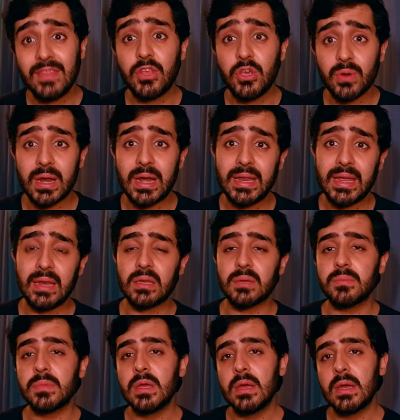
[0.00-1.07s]
in the United
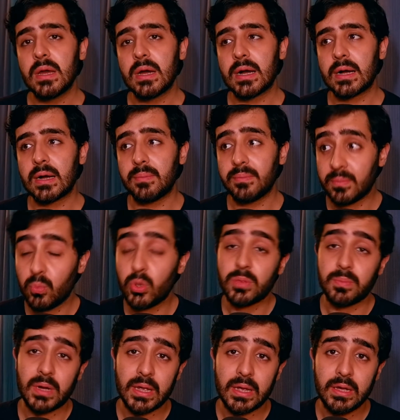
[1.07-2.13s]
Kingdom
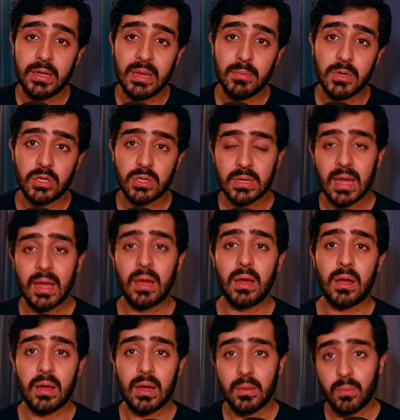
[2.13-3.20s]
with my agreement
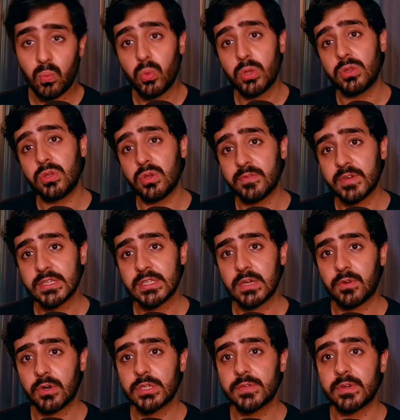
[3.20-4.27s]
with the
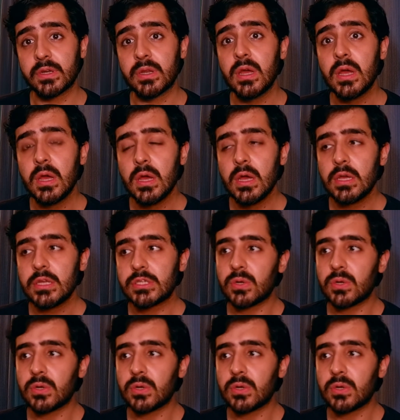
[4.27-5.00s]
University of Oxford.